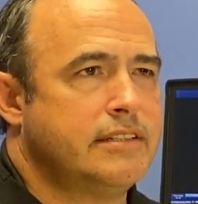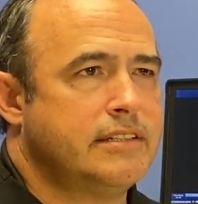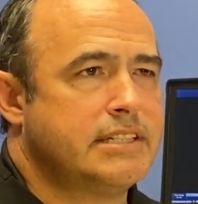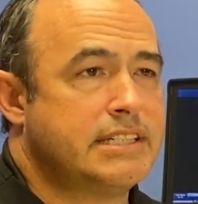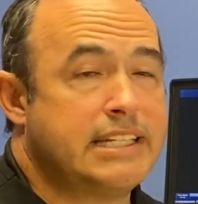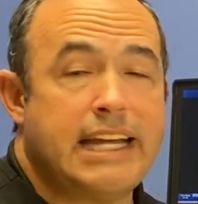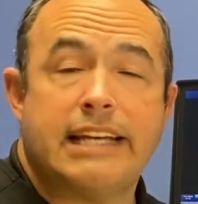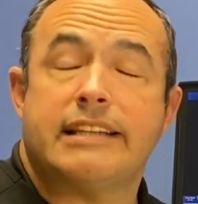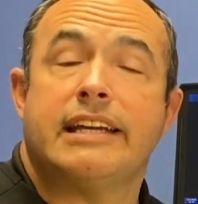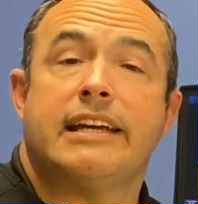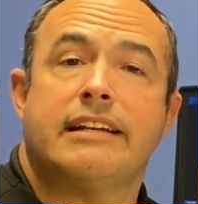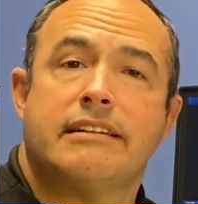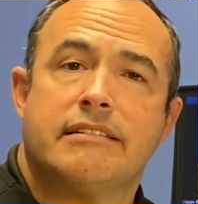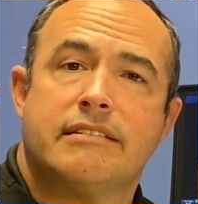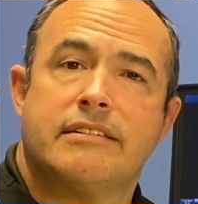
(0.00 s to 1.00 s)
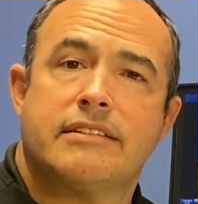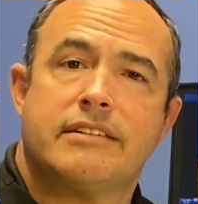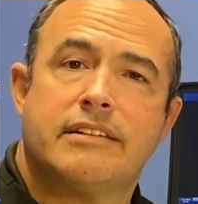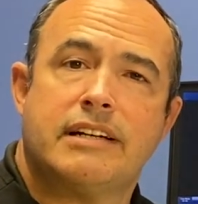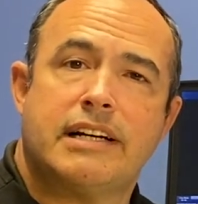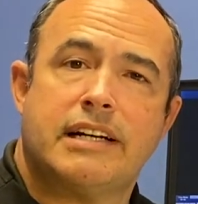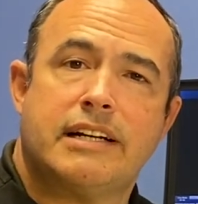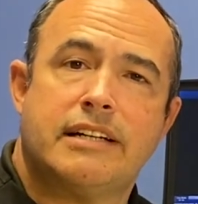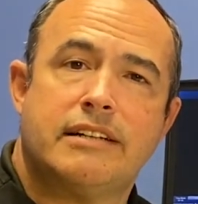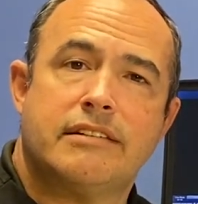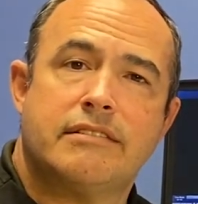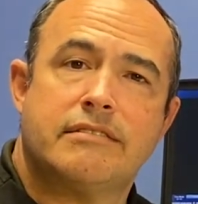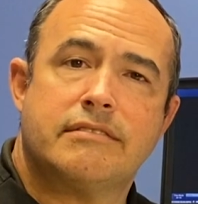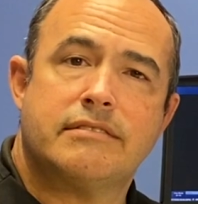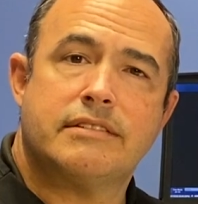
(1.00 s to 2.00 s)
Saline
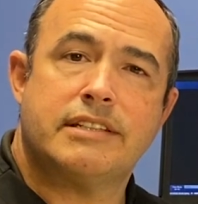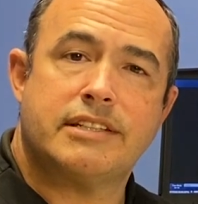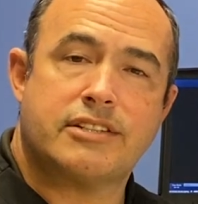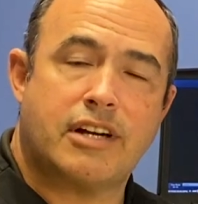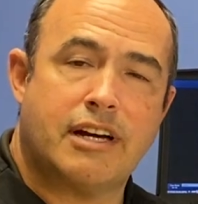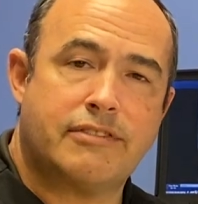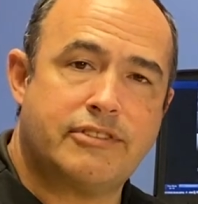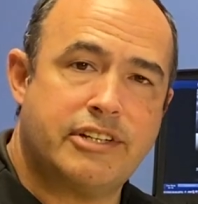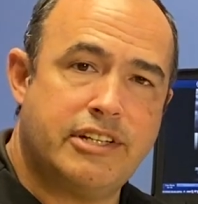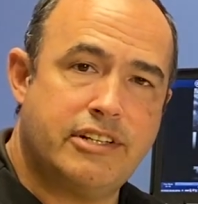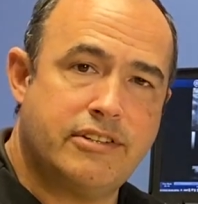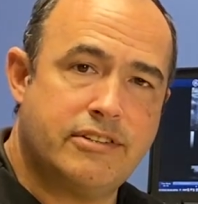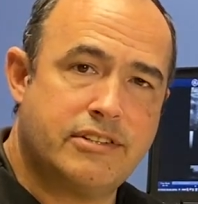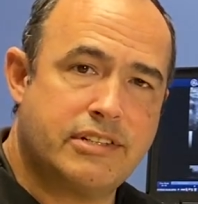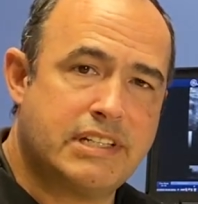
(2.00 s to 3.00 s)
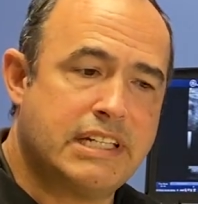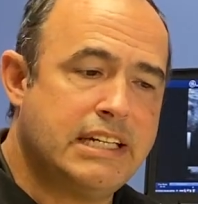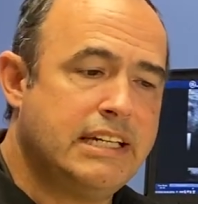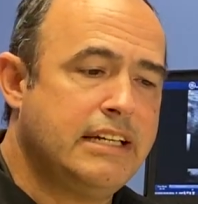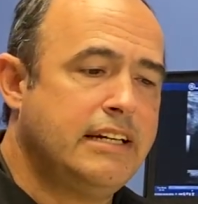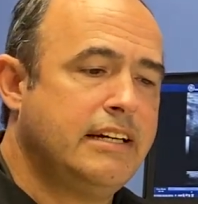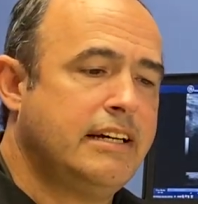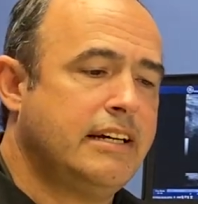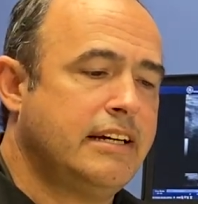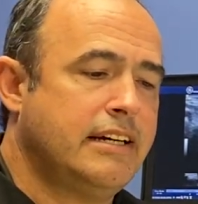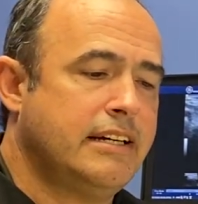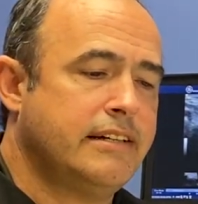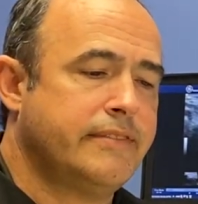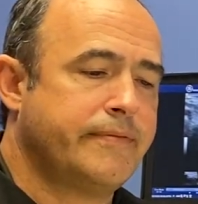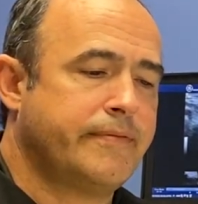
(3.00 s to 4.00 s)
is often used
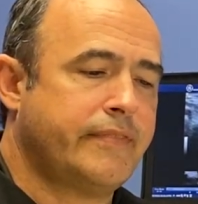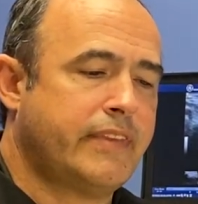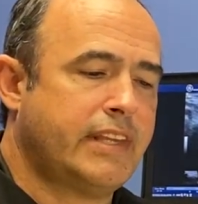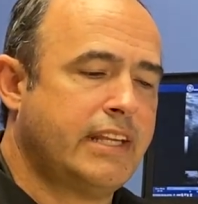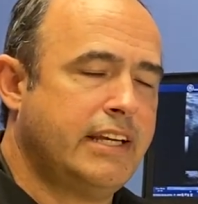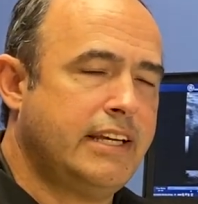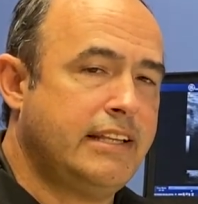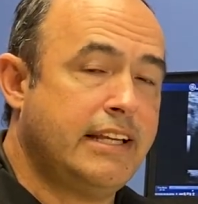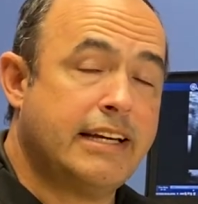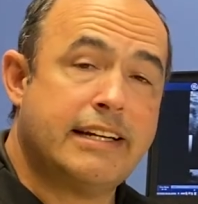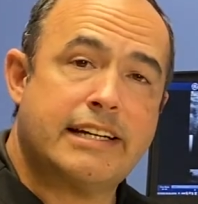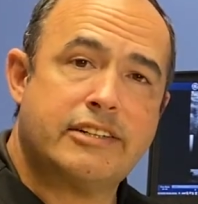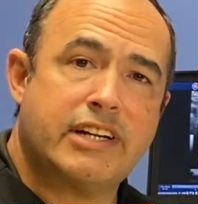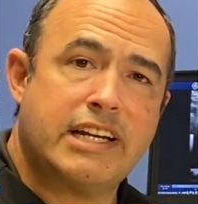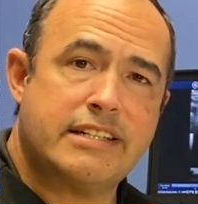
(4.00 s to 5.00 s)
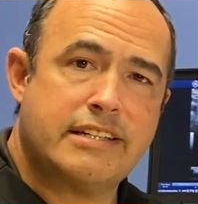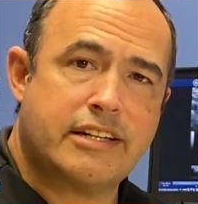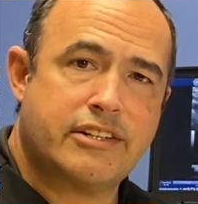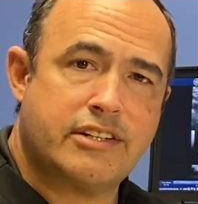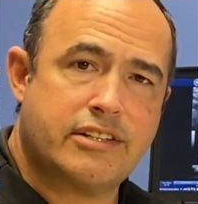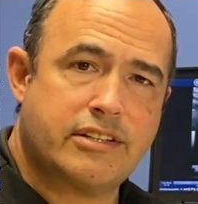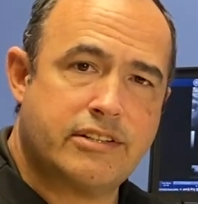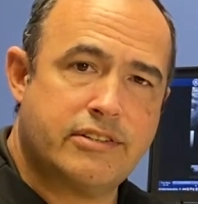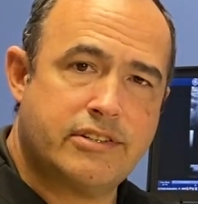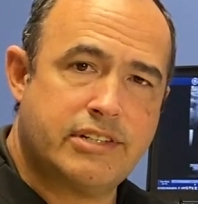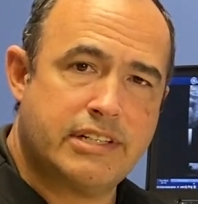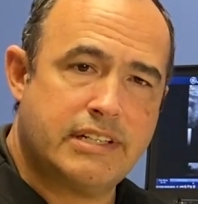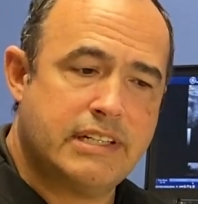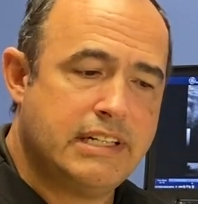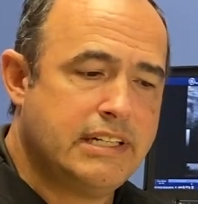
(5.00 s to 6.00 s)
in that hydrodissection
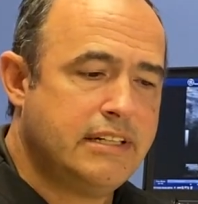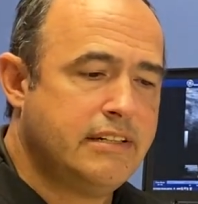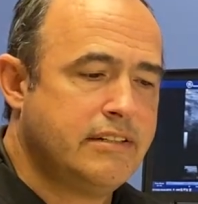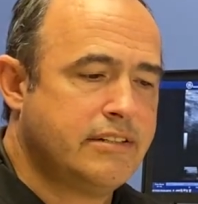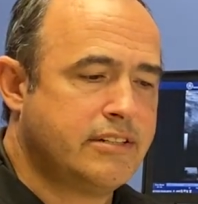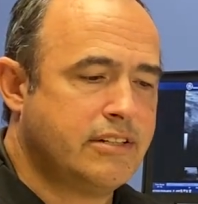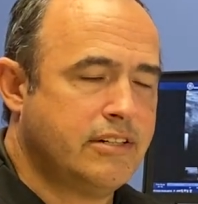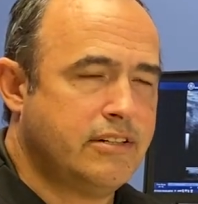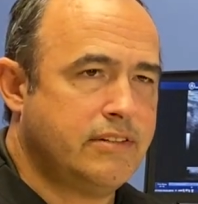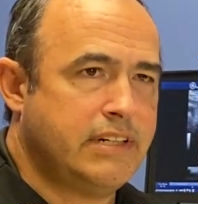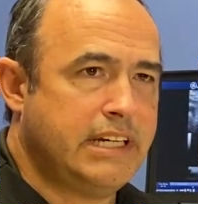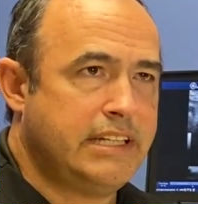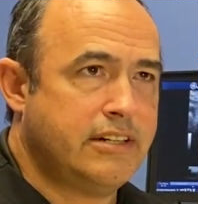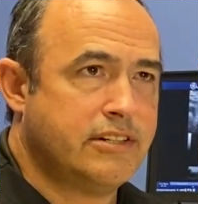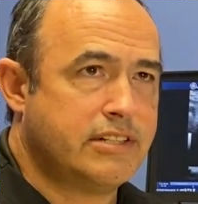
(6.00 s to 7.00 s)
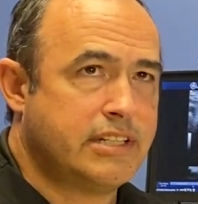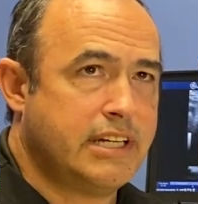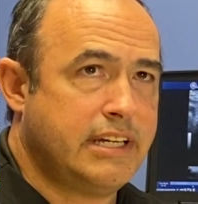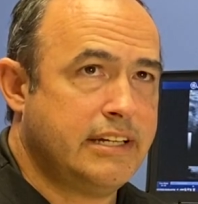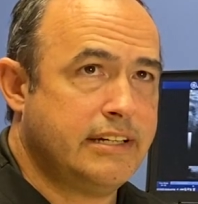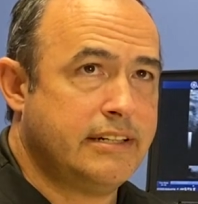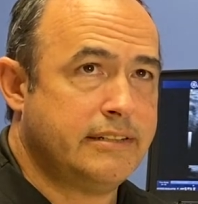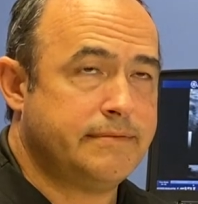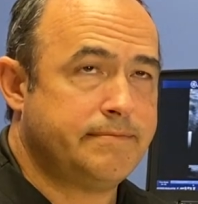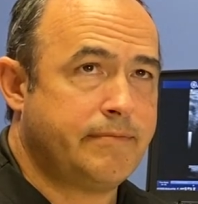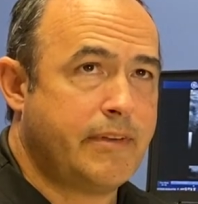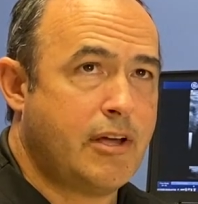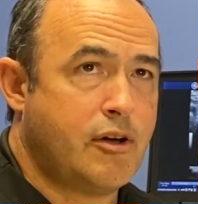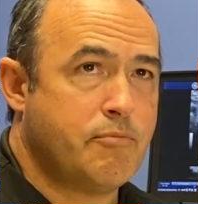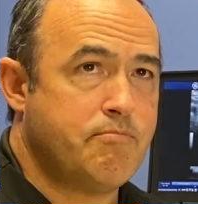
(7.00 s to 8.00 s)
solution. So, and there is a
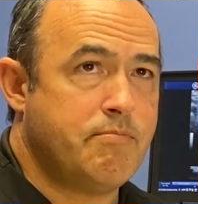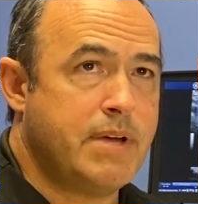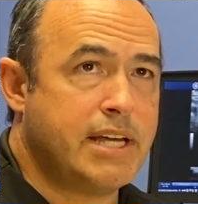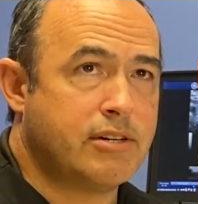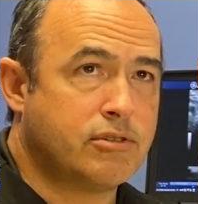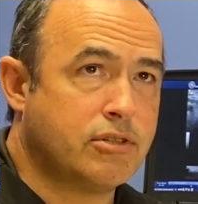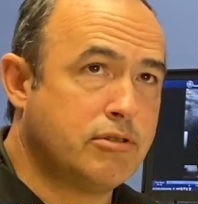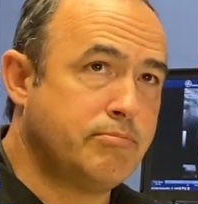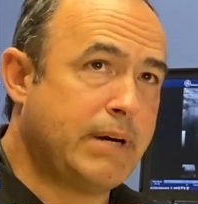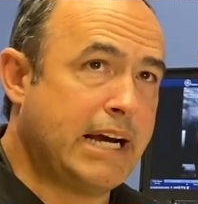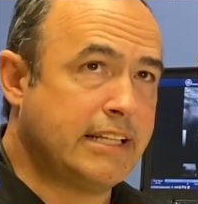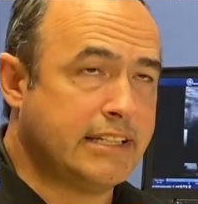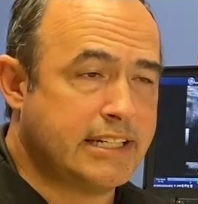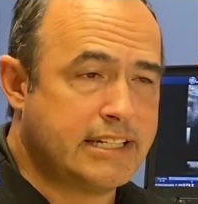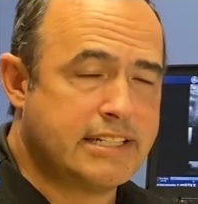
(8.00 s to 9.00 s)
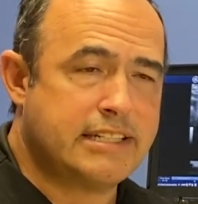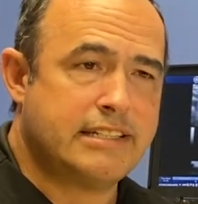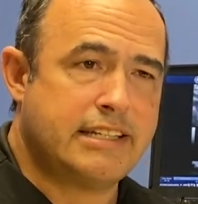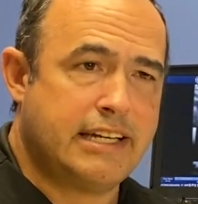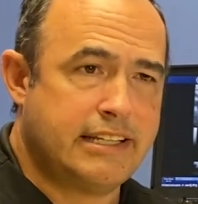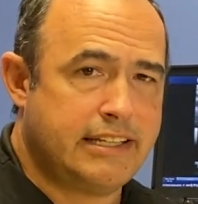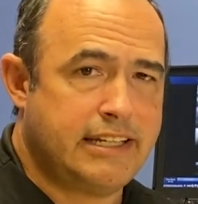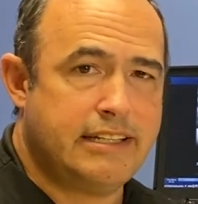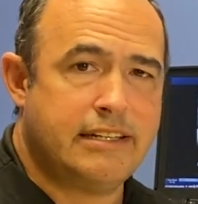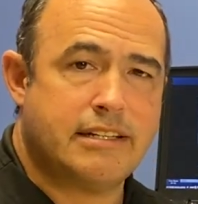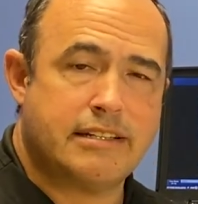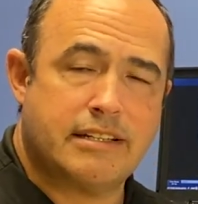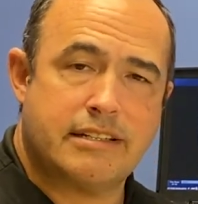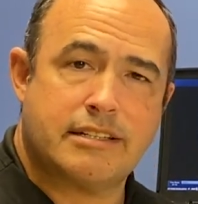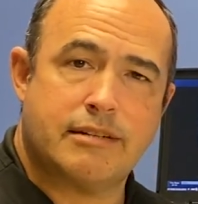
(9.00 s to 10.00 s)
mineral balanced saline
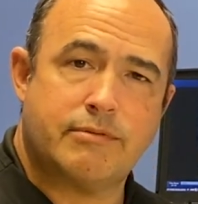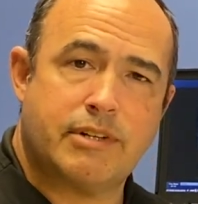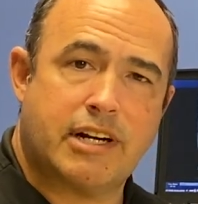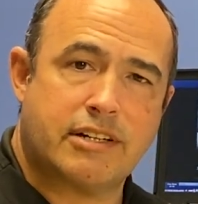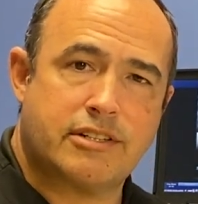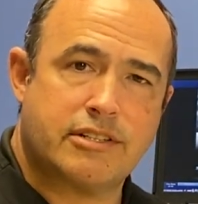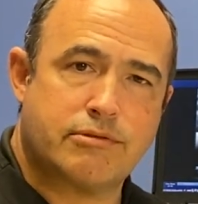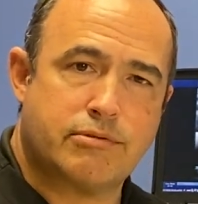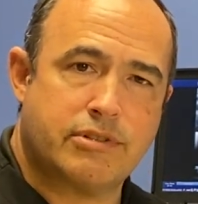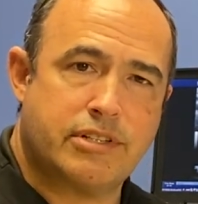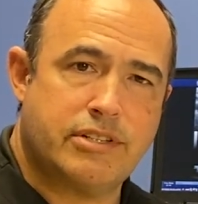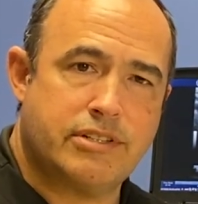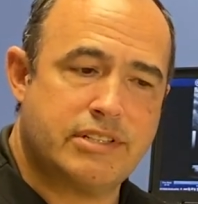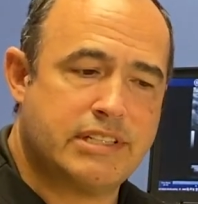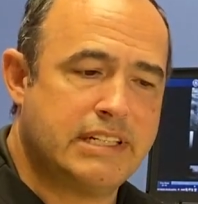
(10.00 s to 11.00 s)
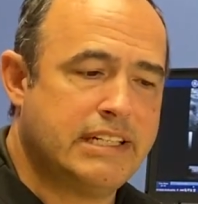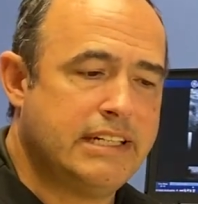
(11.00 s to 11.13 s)
that some doctors will use.